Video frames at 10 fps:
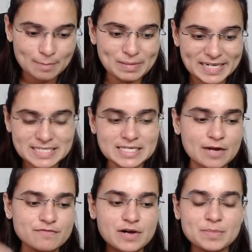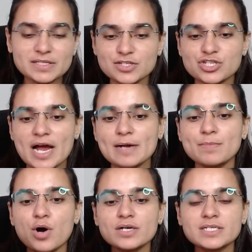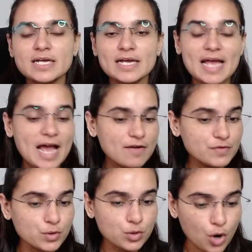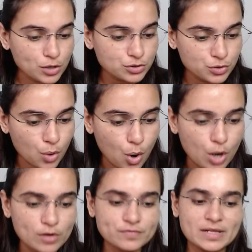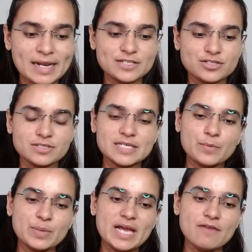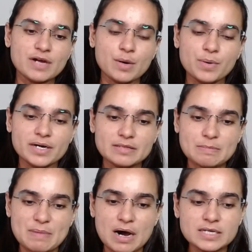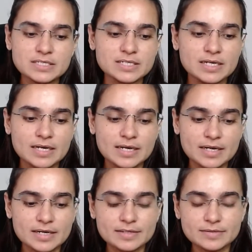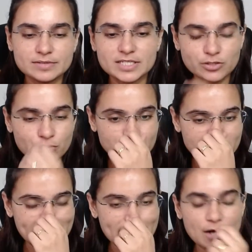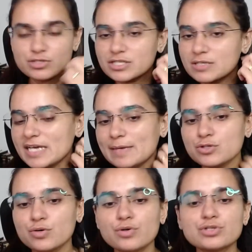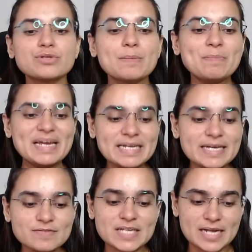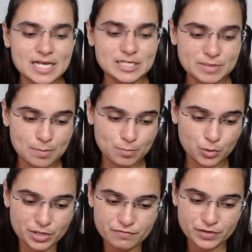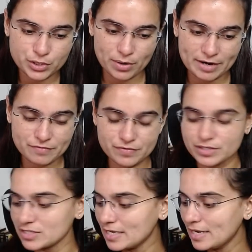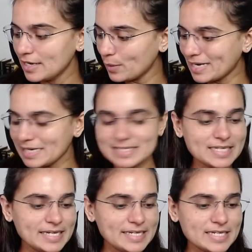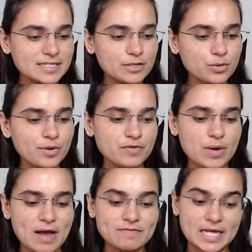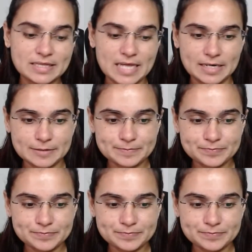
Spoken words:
Please confirm in the chat box, have you gone through all of the lectures that we have covered in the past? Did you take out some time to go through the PDFs that has been uploaded for your reference? Quickly say yes and no if you have done that.